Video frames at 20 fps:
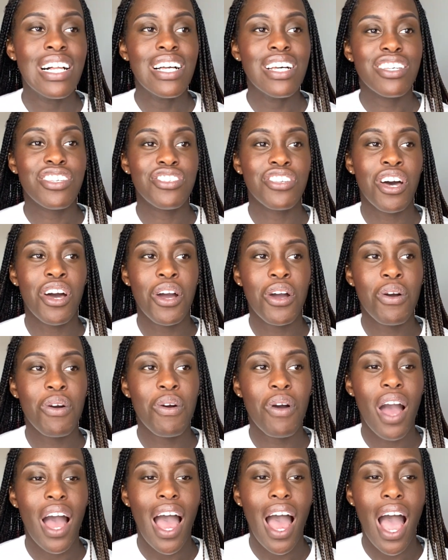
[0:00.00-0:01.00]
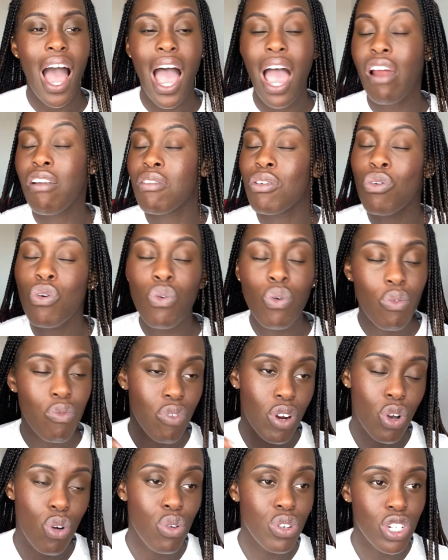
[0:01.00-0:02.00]
So I
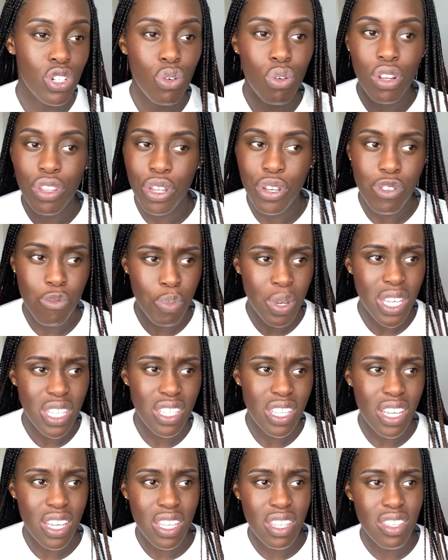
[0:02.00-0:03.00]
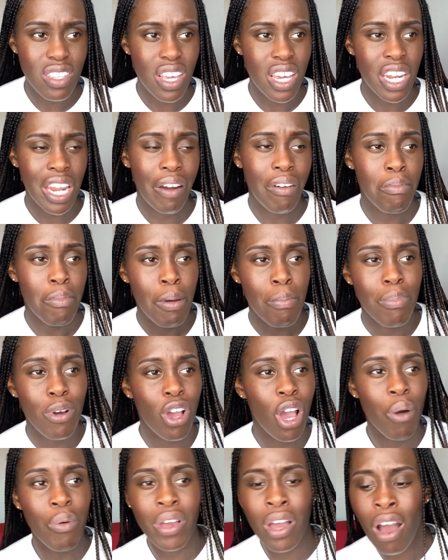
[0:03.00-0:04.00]
recorded all of those pieces, and I remember
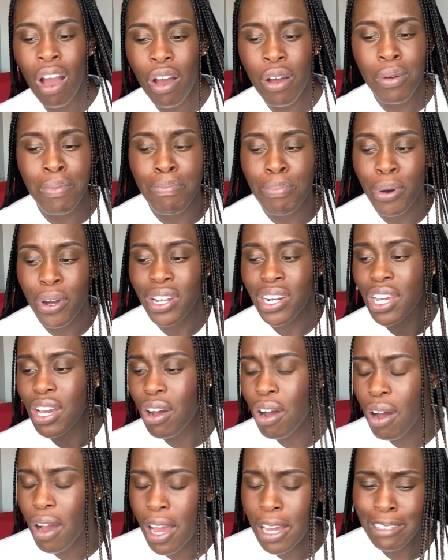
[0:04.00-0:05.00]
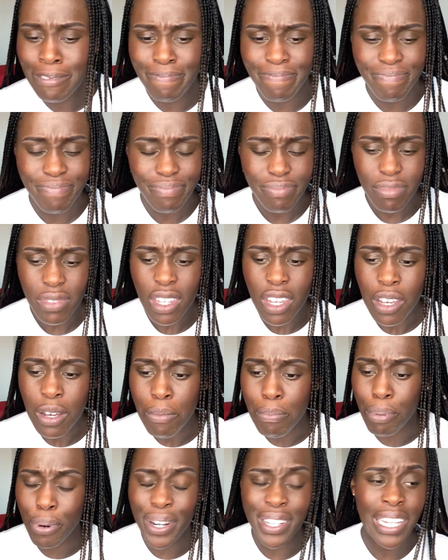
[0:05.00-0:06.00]
going home, putting that
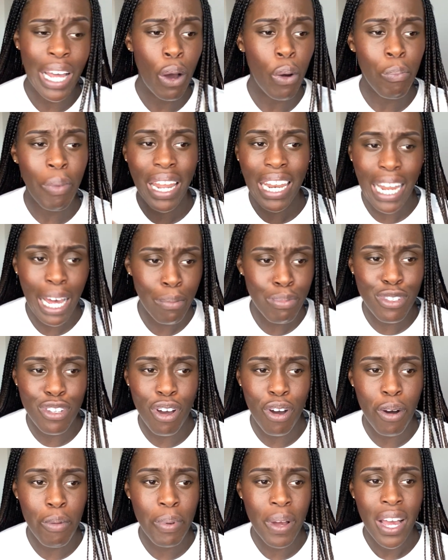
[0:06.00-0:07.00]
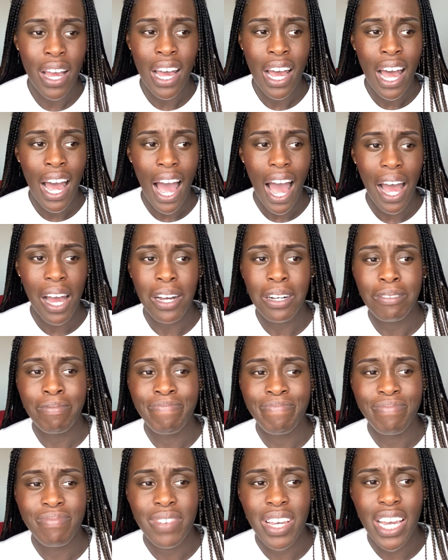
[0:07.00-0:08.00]
on my laptop.
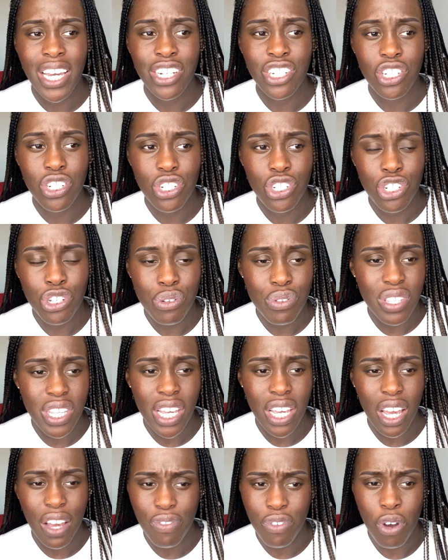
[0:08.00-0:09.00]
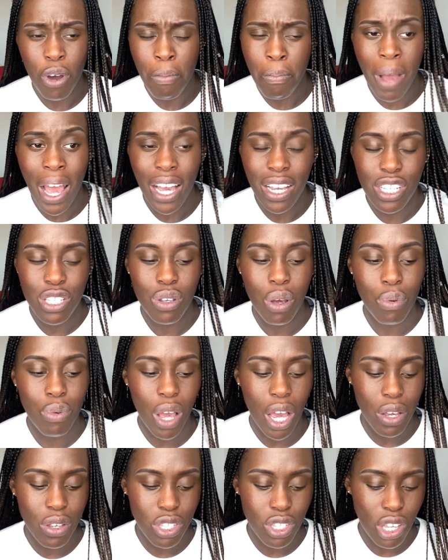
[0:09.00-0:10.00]
And I've got a Mac, so
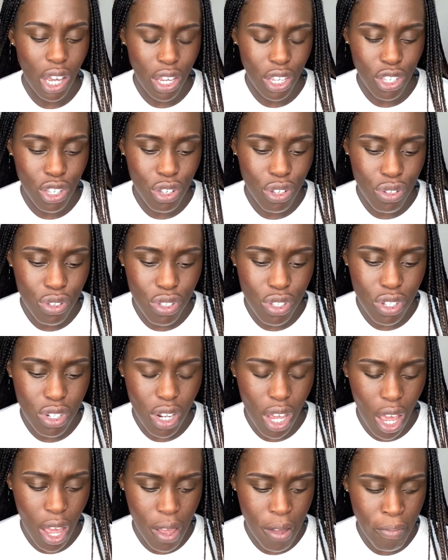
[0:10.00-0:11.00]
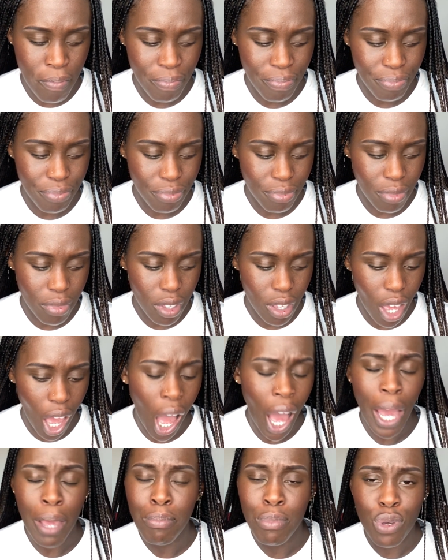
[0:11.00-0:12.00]
I used
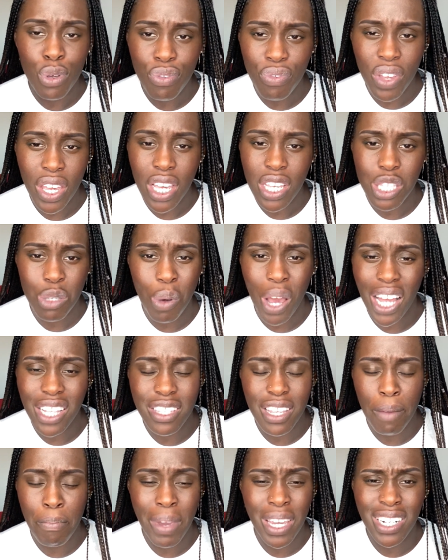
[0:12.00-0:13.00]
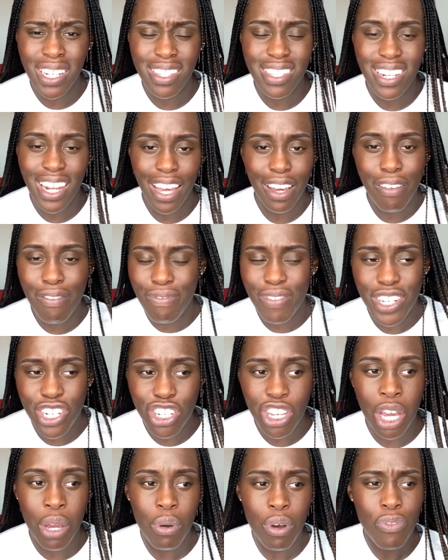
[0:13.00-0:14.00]
iMovie. So I made it into like a
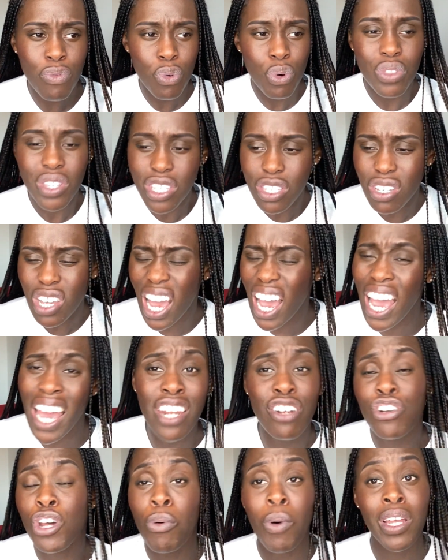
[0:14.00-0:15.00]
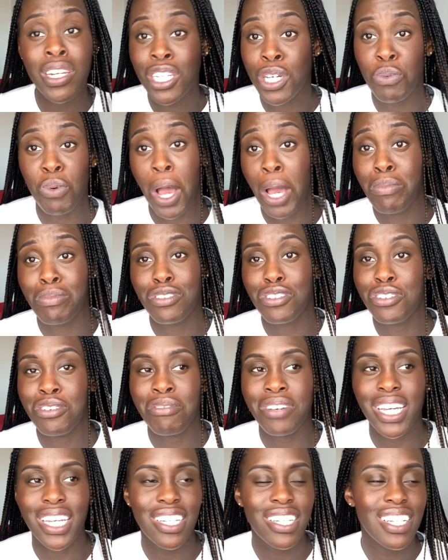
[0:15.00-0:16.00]
video of all this. I had no idea what I was
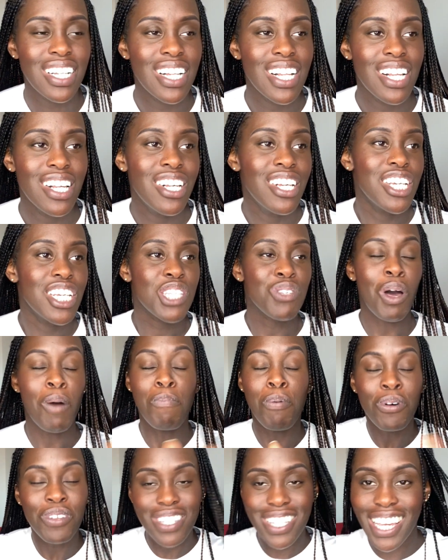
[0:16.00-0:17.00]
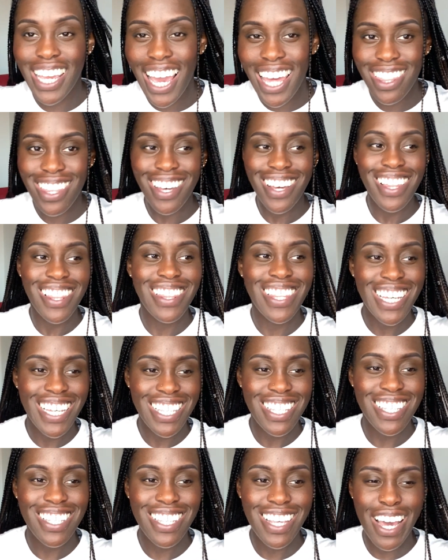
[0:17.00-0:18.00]
doing. So I put together
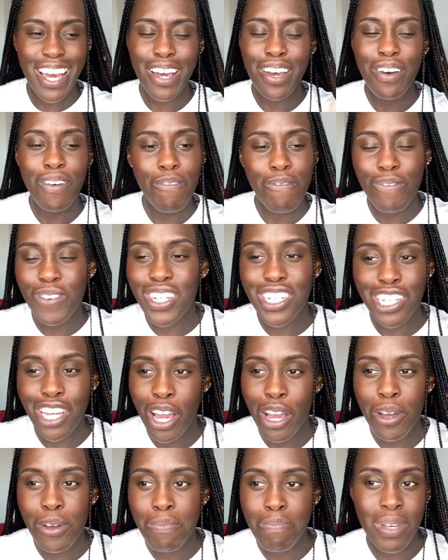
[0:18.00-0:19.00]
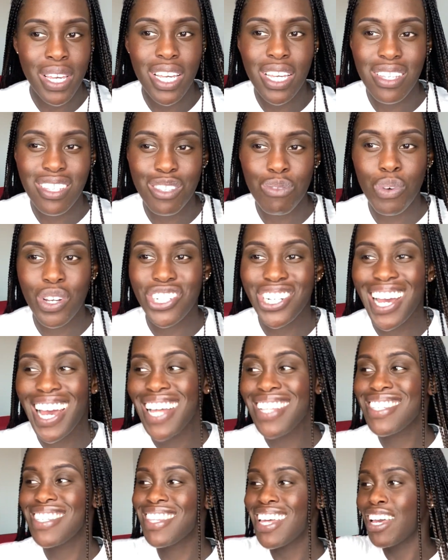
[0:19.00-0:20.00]
this video piece, which I
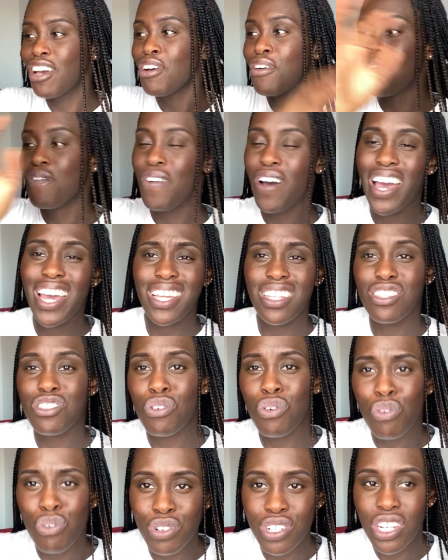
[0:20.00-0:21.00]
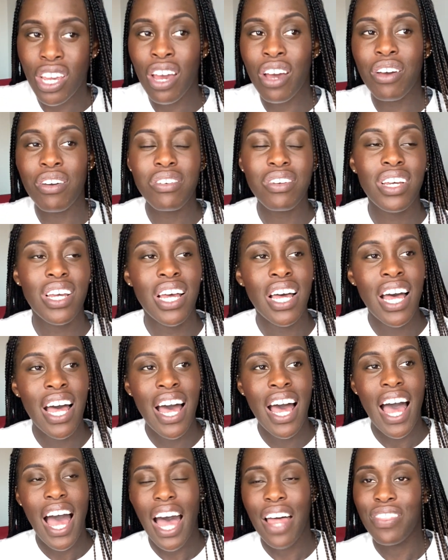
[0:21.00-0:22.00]
had to then convert into audio.
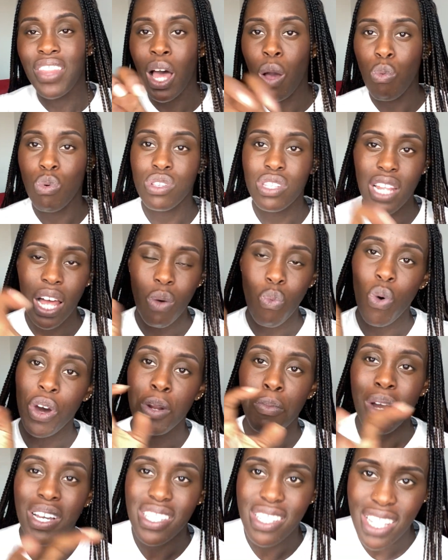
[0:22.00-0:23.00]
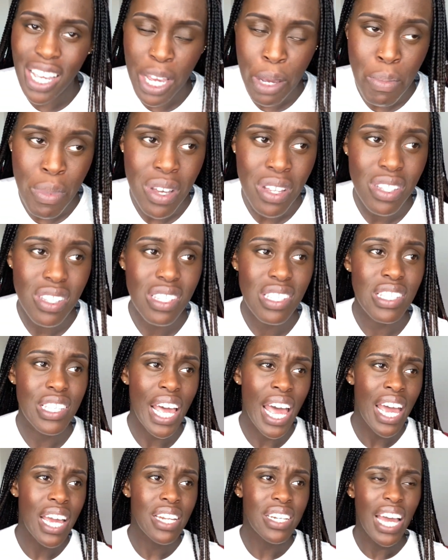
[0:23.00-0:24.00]
And that was like one of my segments.
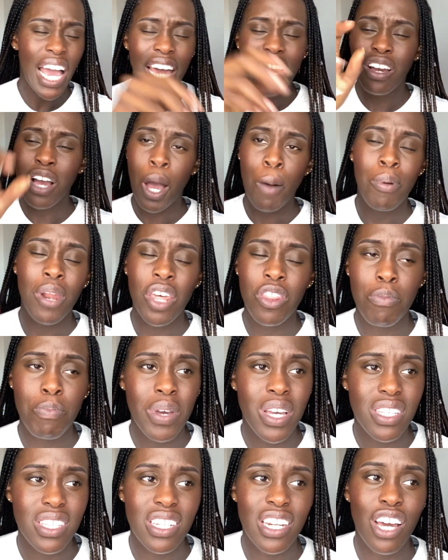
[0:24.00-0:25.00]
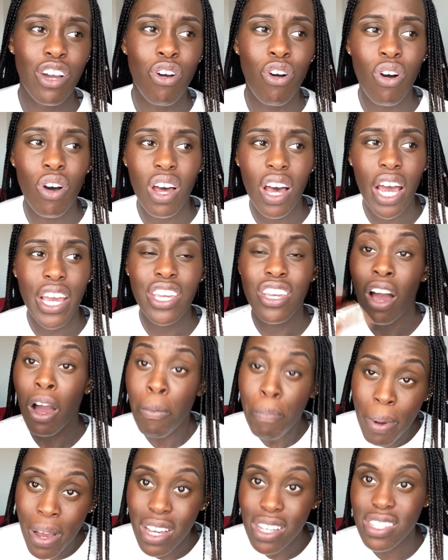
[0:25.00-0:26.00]
And I had a couple other bits, and I got a
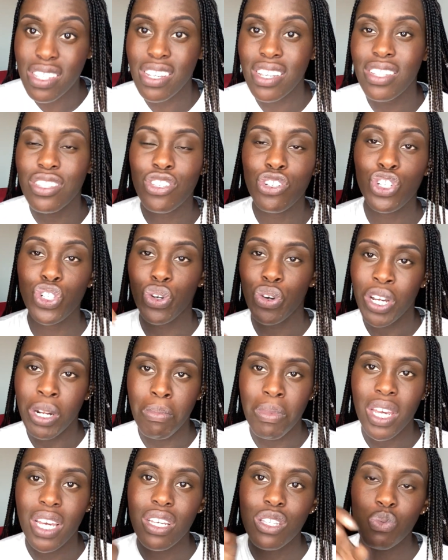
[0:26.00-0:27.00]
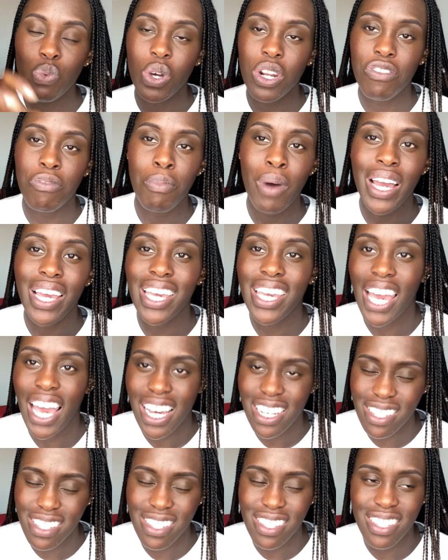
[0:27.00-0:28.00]
young person to join me as one of my
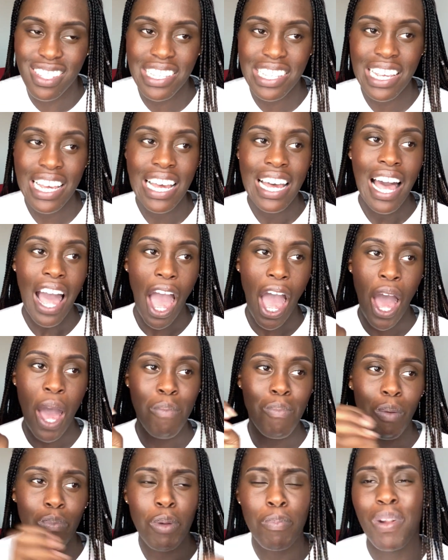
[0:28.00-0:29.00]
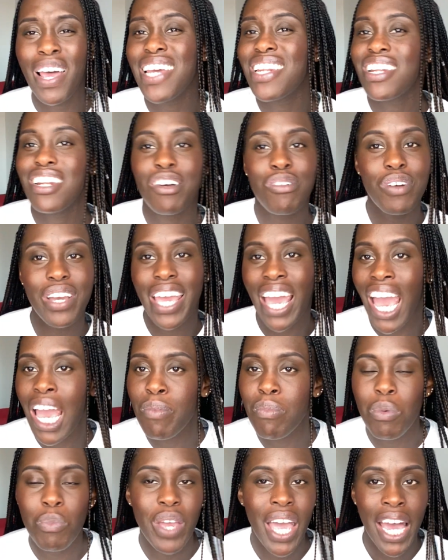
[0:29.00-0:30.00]
guests. And we played a little
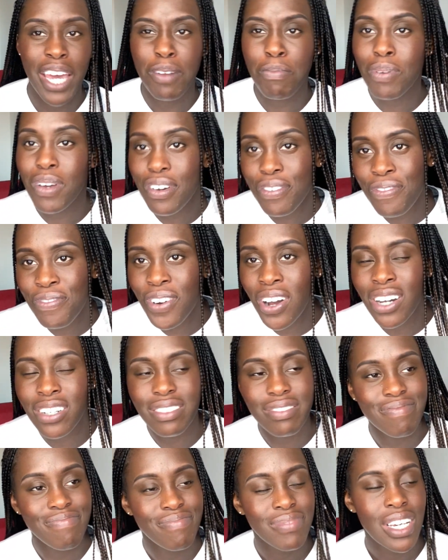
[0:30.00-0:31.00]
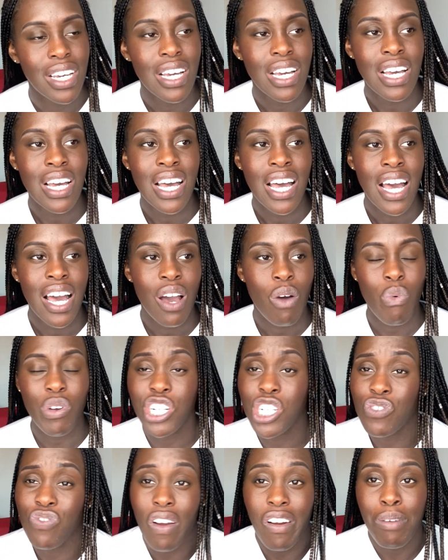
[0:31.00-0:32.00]
game and we had a bit of fun. which
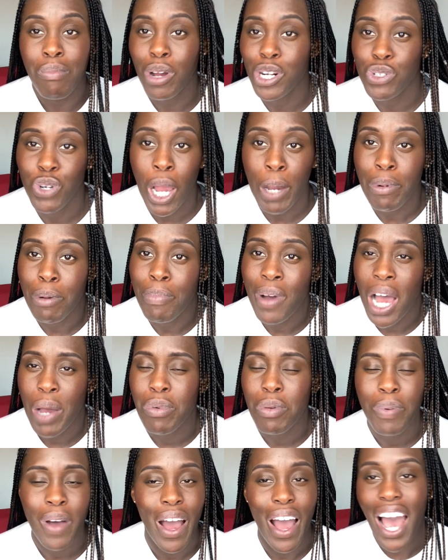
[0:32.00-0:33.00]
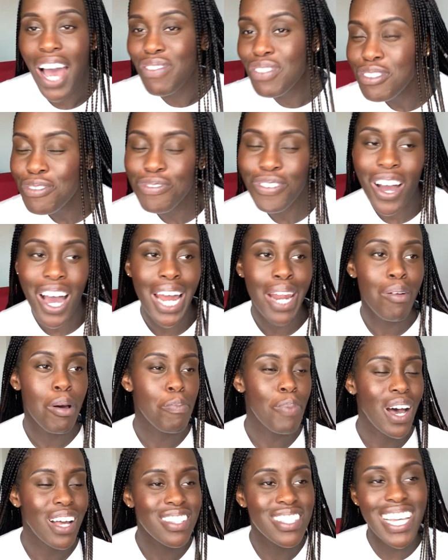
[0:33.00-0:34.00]
is very much what I'm about. I'm about having fun, I'm
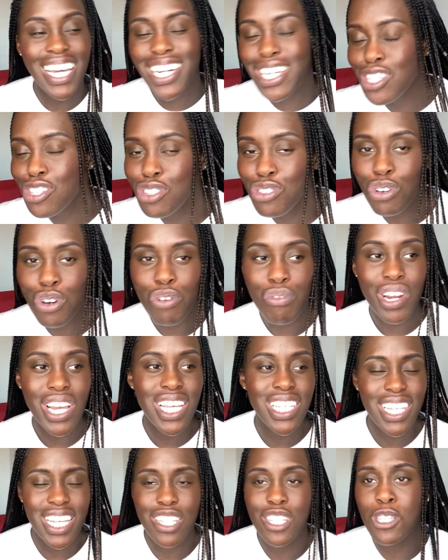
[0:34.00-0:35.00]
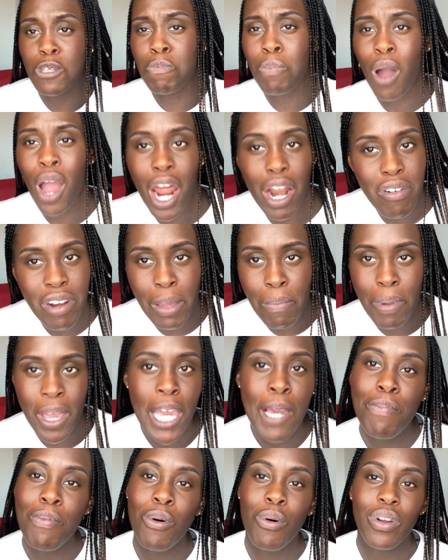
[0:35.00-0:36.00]
about telling stories, inspiring
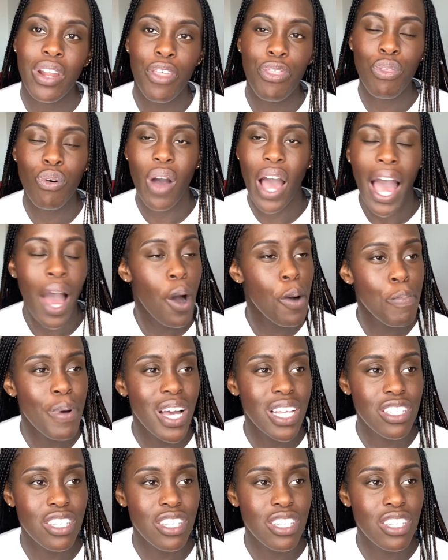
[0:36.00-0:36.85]
people. And I thought, how better